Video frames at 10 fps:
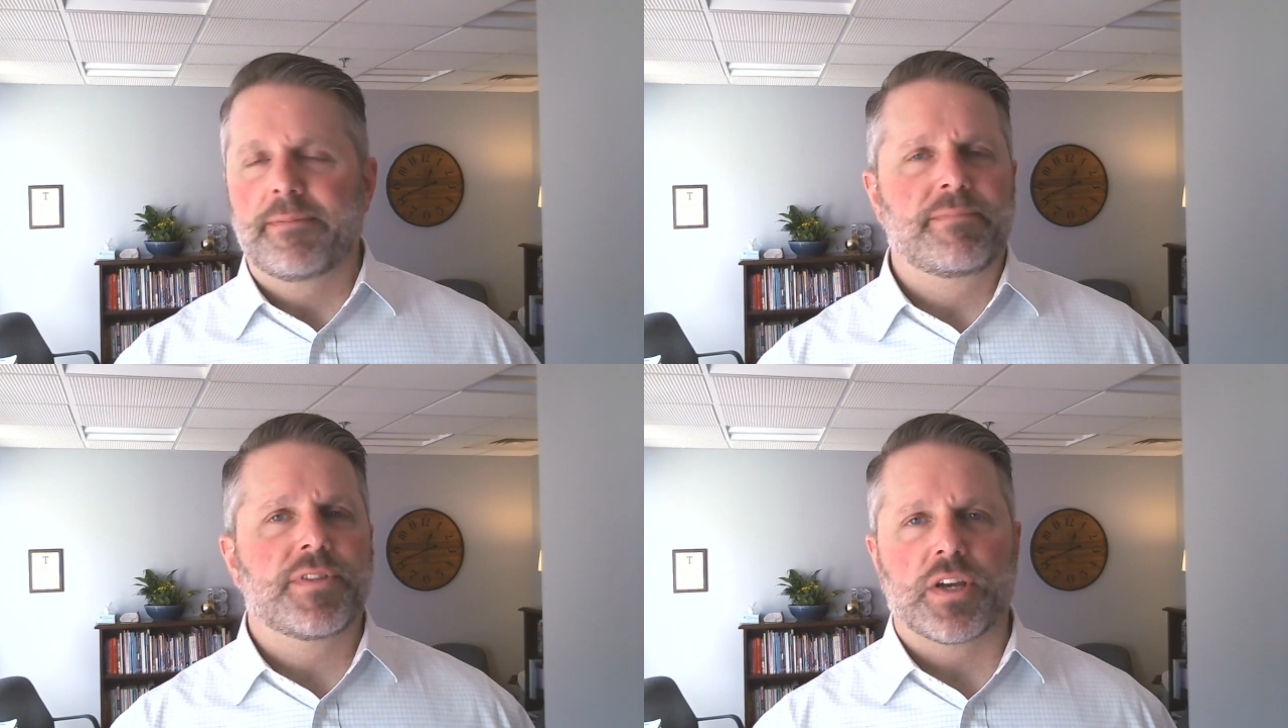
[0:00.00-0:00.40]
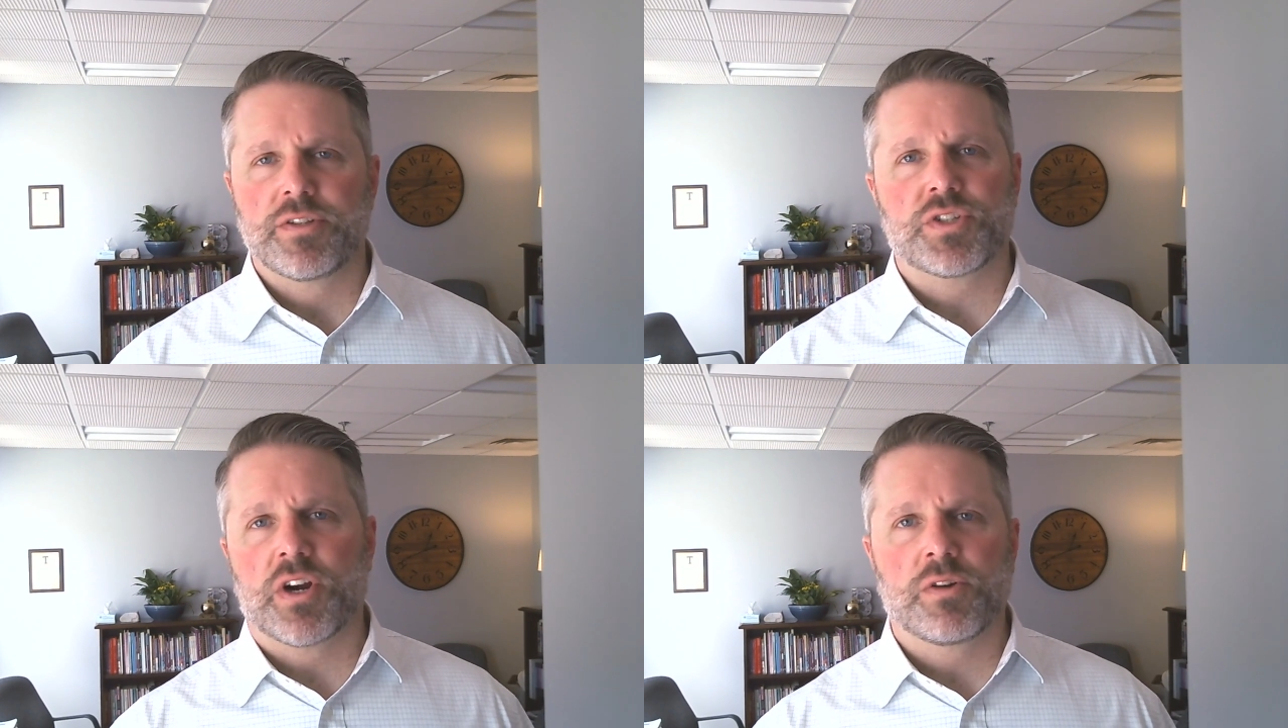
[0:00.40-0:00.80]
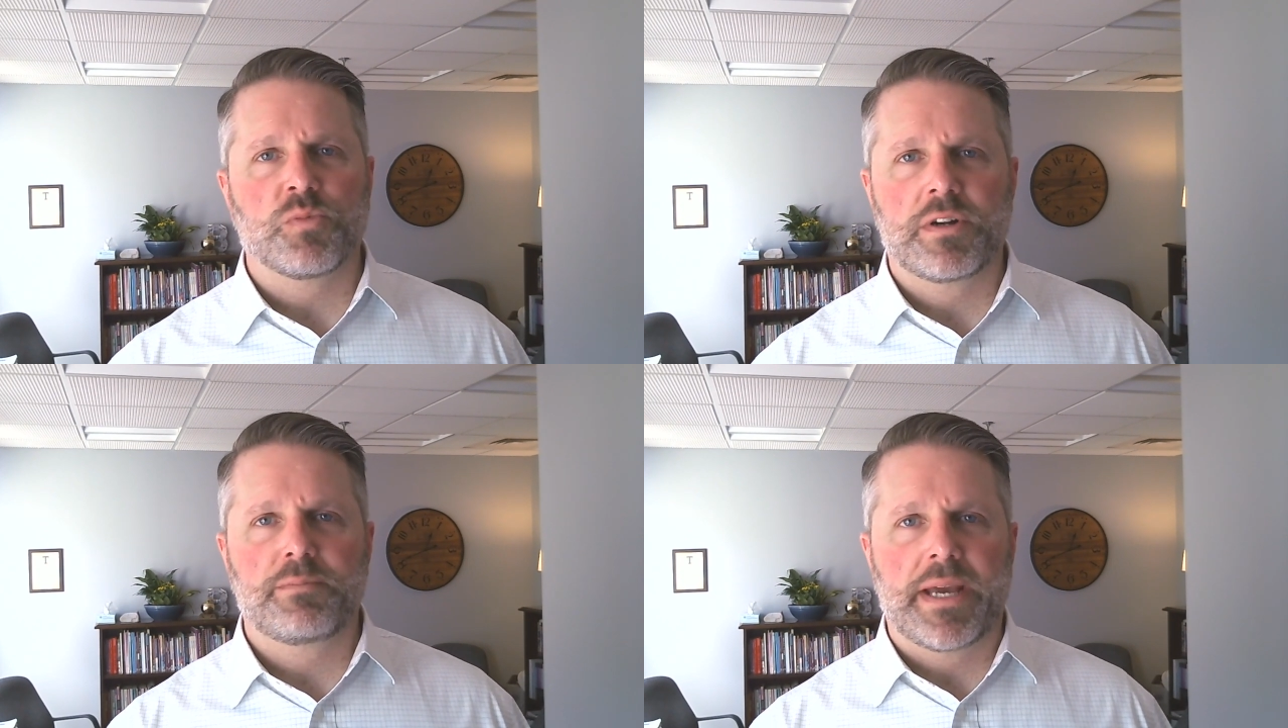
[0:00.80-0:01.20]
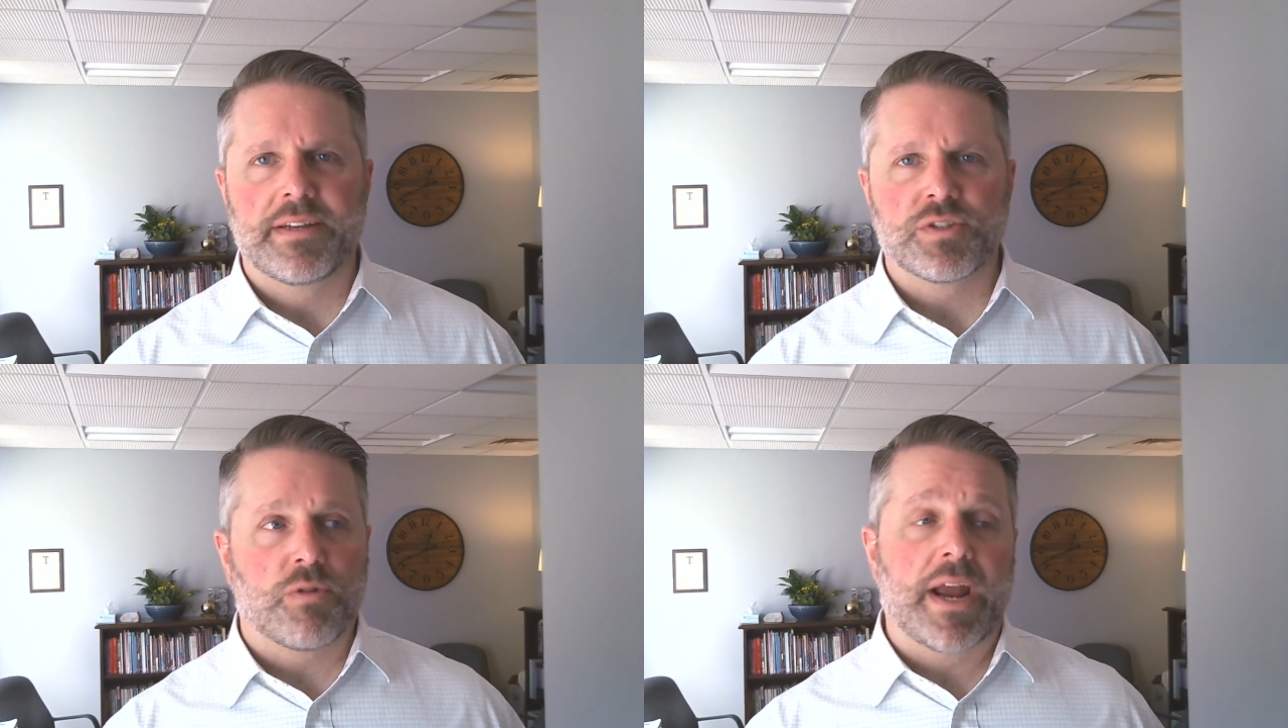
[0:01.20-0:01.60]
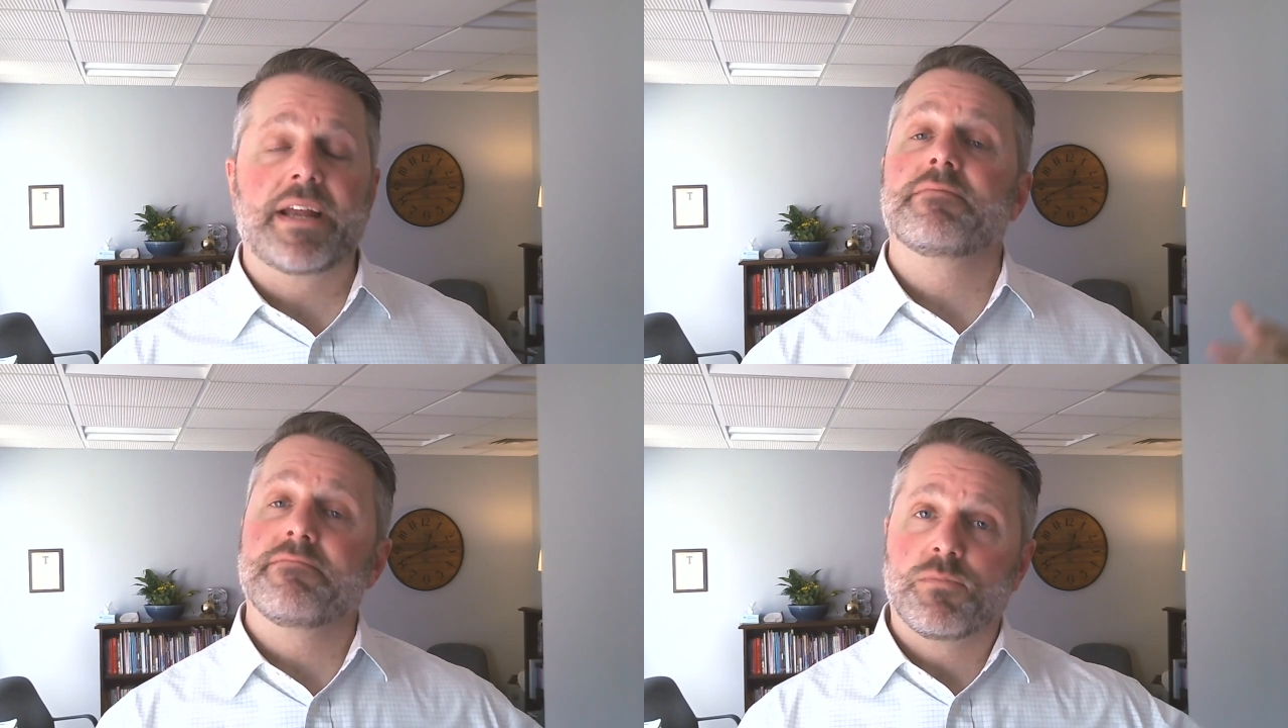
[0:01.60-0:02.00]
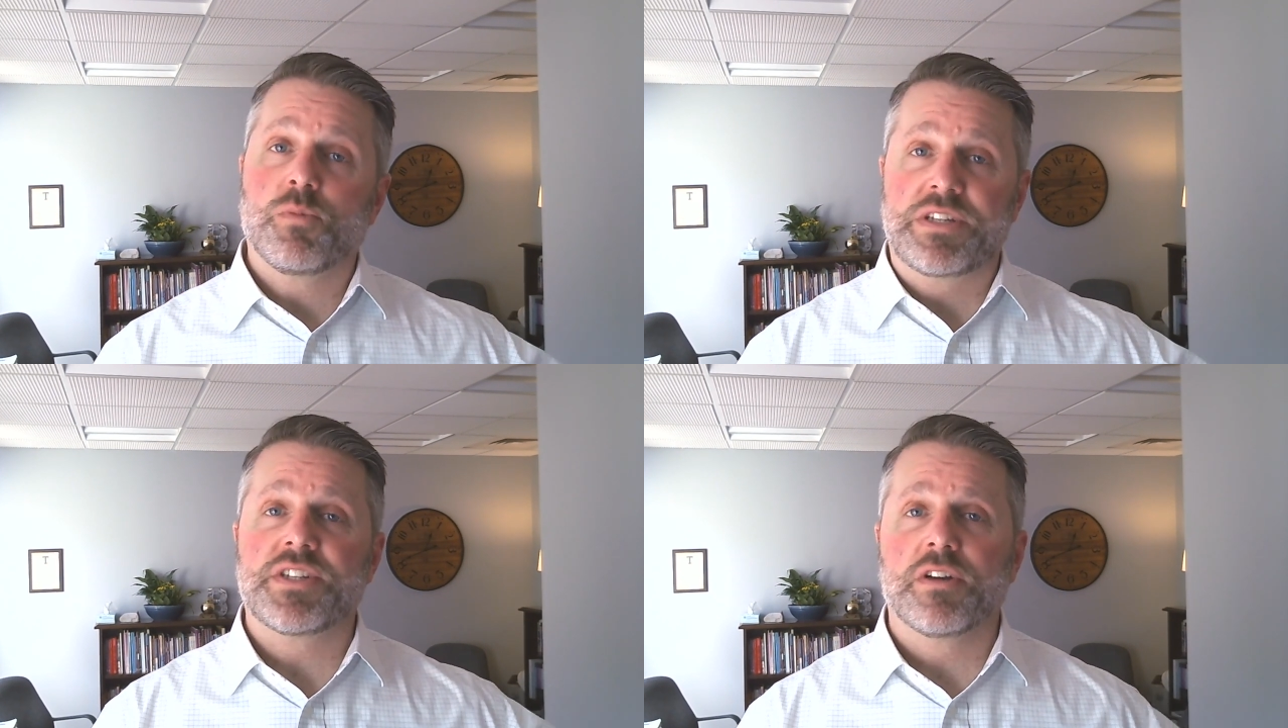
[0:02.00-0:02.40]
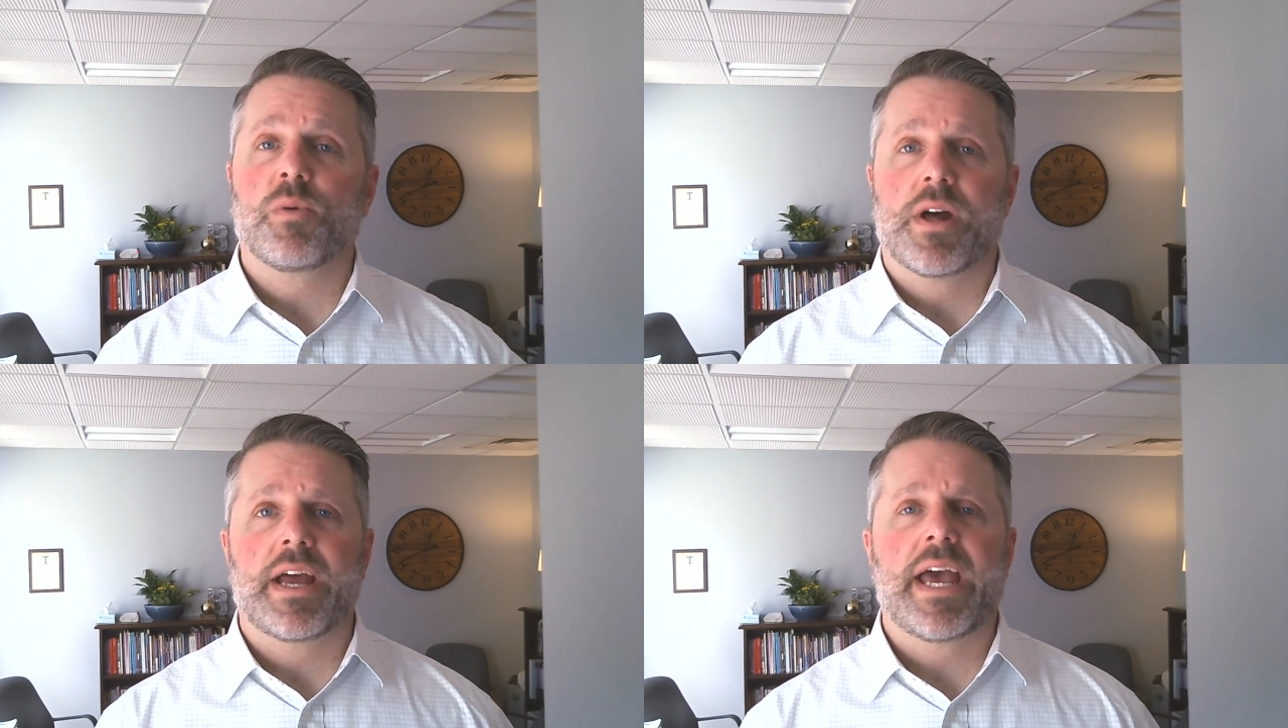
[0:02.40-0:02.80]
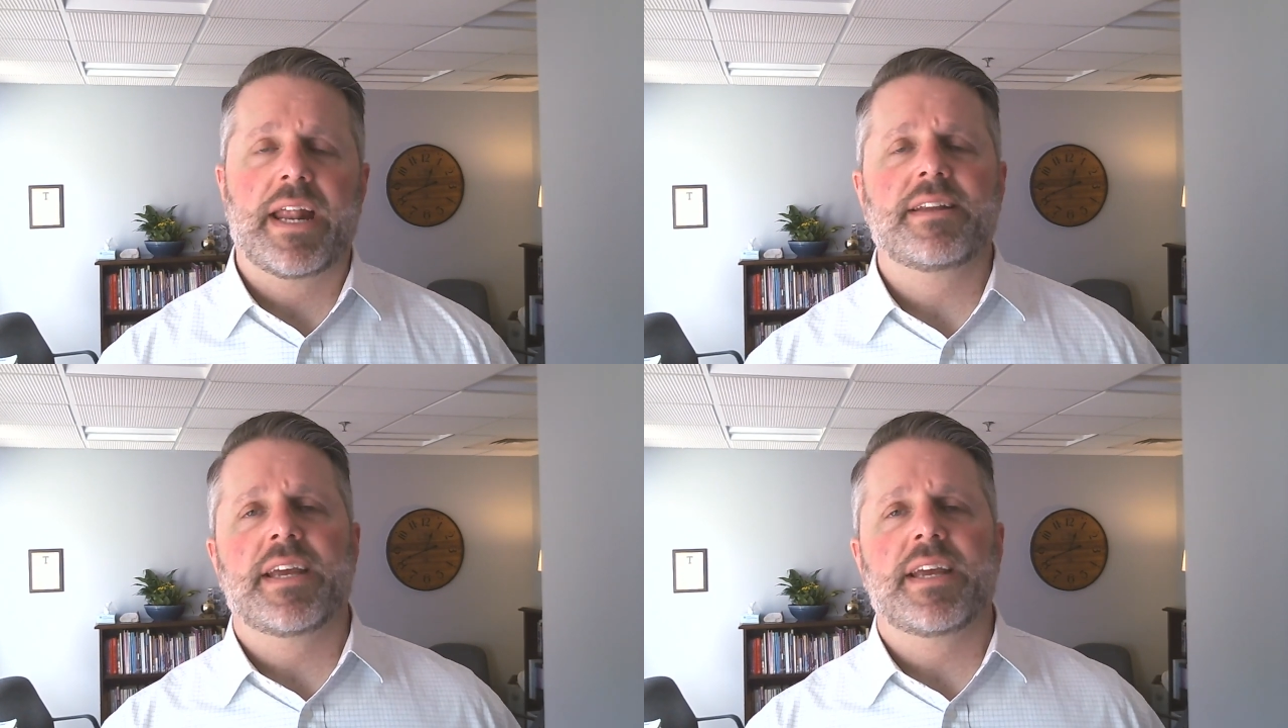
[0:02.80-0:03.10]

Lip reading: The concern wouldn't be as great. We still went ahead